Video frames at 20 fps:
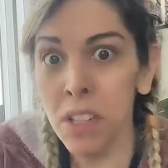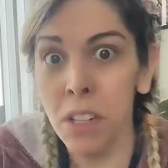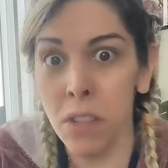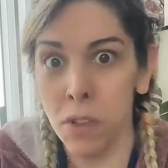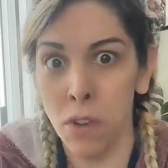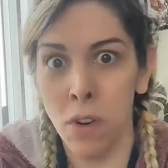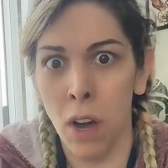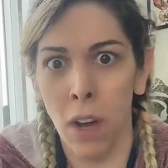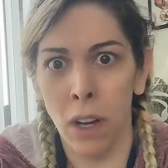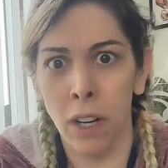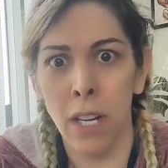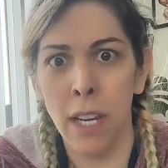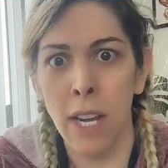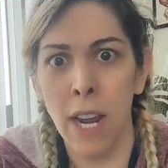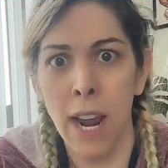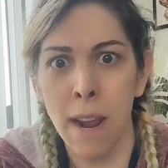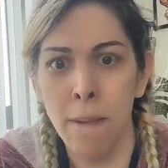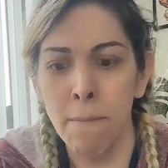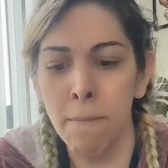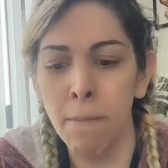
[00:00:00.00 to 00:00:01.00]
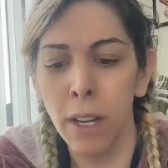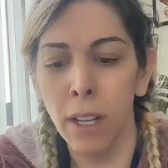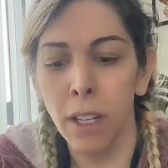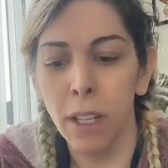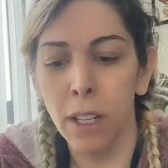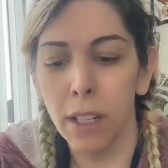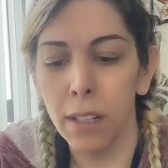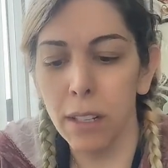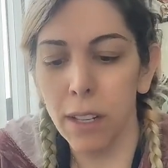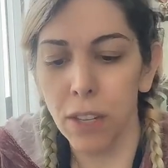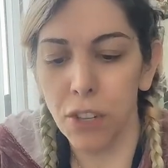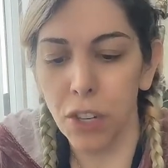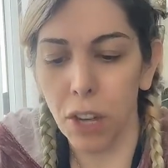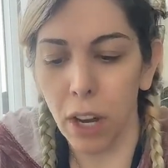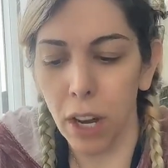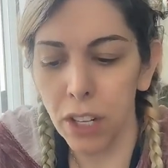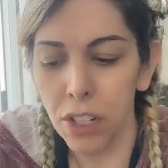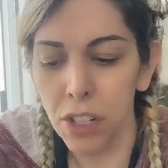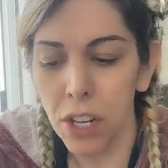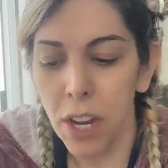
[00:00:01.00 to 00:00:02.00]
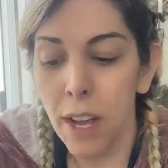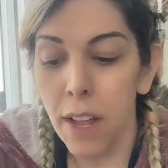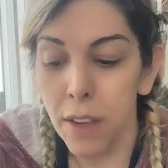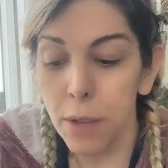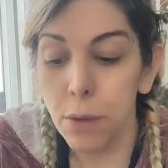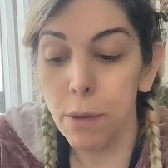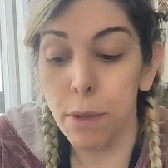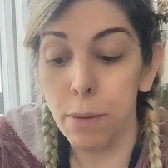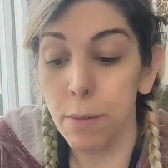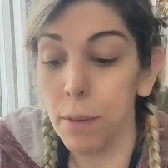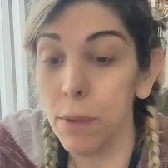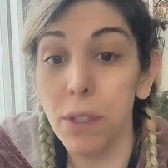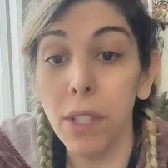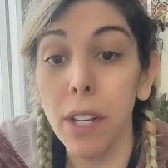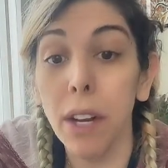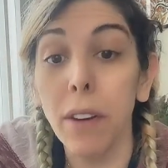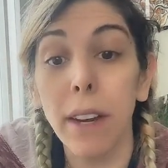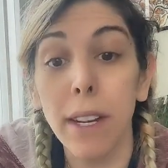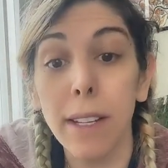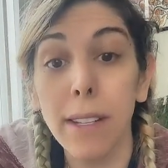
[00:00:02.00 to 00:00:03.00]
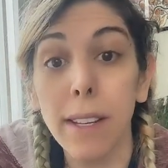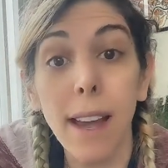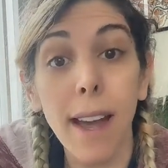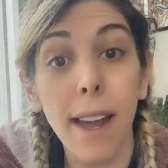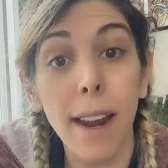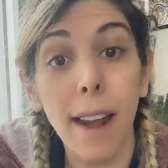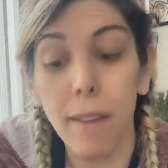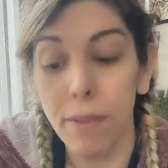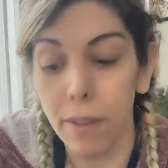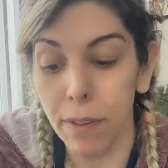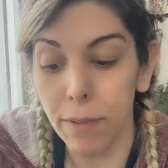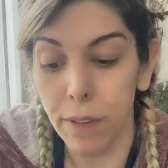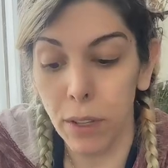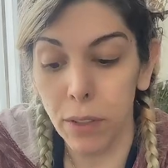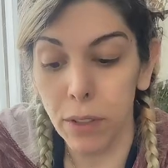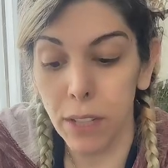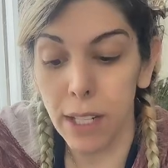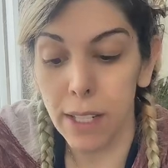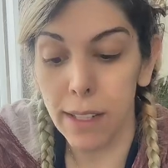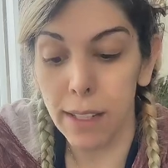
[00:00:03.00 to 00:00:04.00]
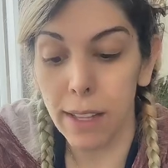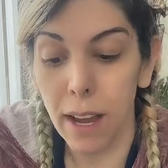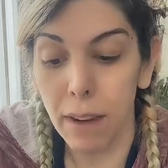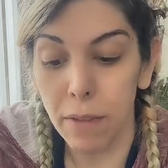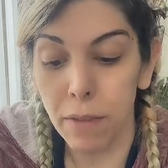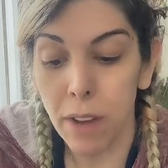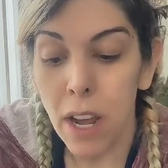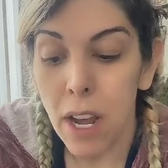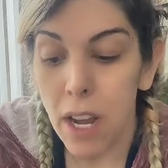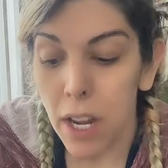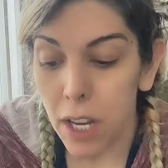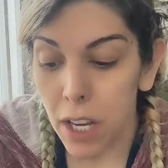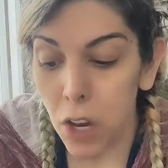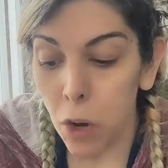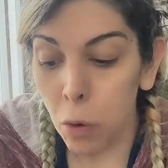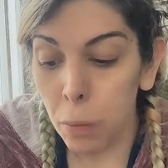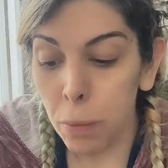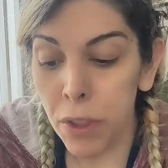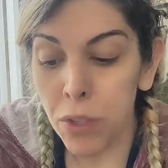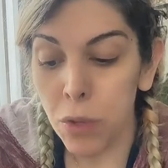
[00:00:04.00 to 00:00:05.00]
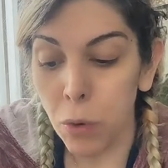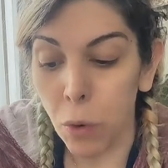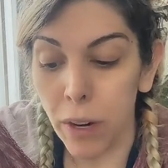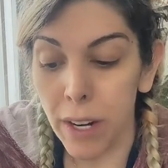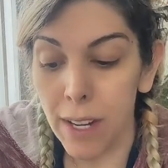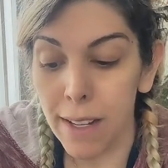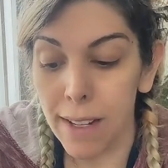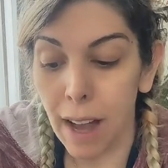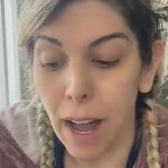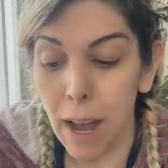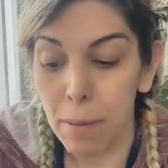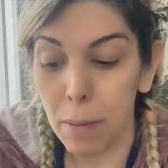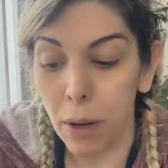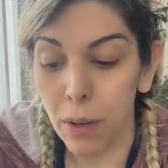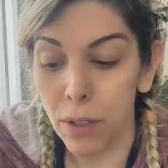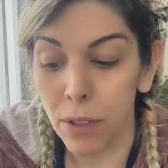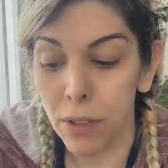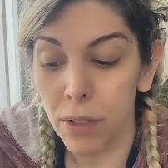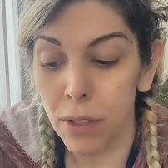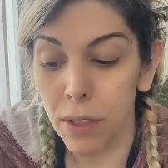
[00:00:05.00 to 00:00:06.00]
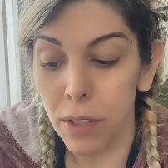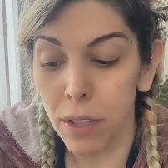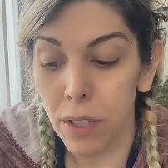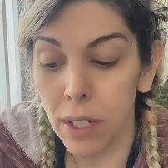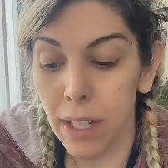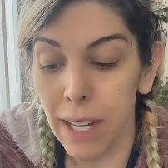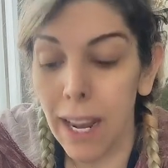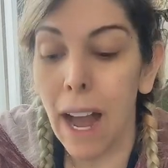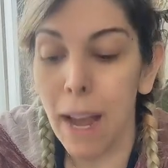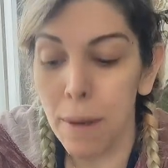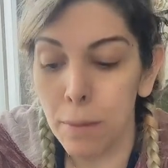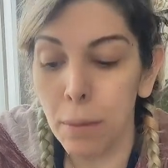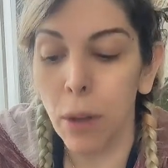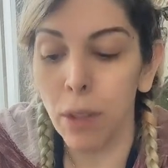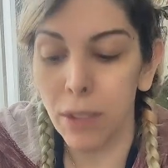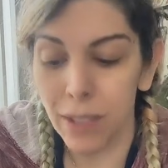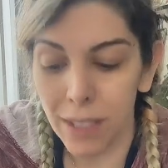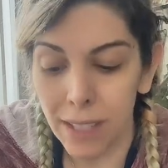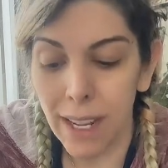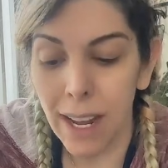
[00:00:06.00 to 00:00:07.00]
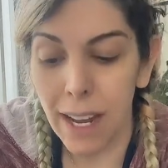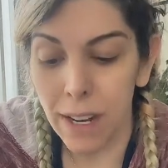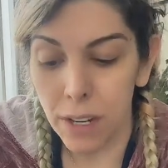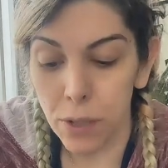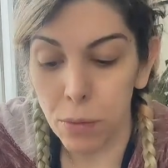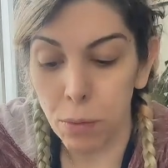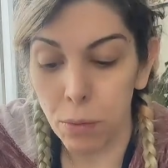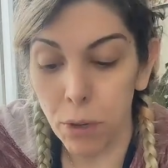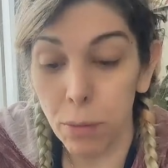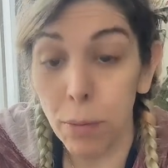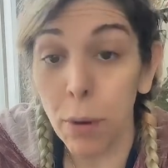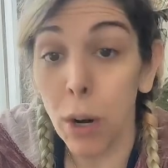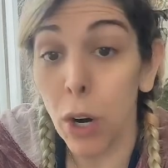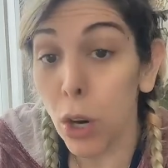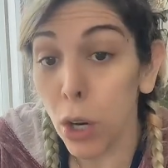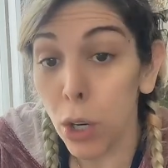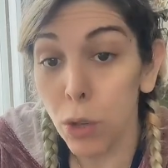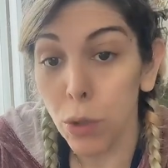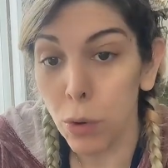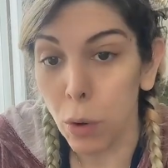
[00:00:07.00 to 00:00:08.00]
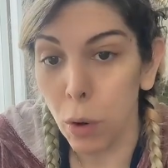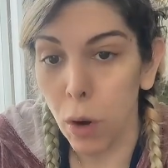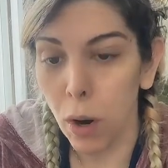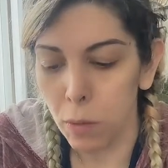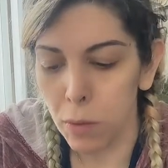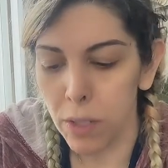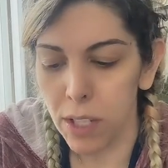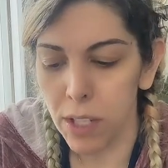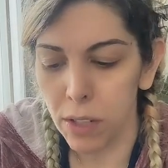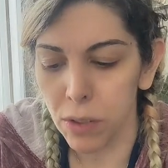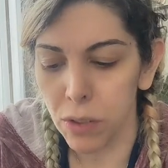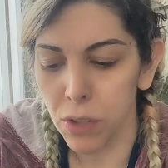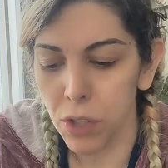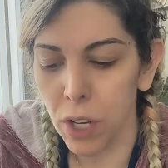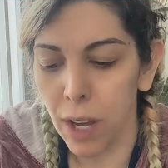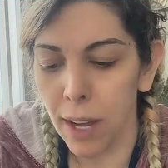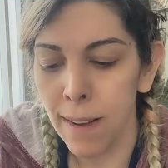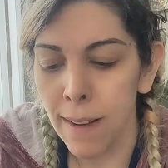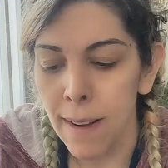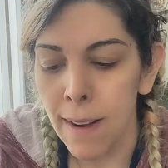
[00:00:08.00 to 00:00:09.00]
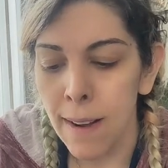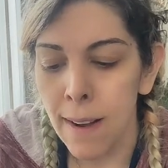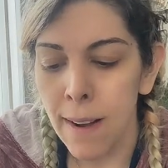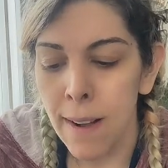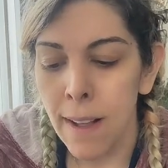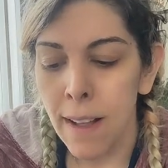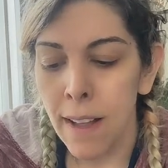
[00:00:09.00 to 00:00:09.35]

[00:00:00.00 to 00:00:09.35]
This is not a game, said Josh. This was the most serious he had ever felt in his life. He opened the door and his eyeballs he eyeballed Sienna's room. Her door was still shut.